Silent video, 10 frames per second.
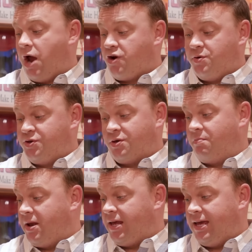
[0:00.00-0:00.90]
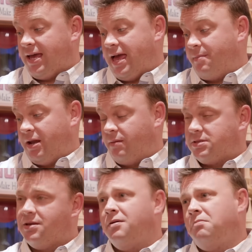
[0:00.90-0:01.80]
I agree with you. The mini
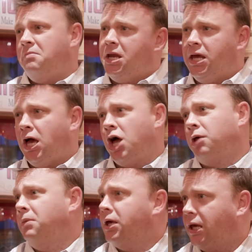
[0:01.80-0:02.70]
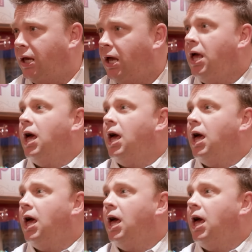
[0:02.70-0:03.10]
M&Ms, mini on a Mickey.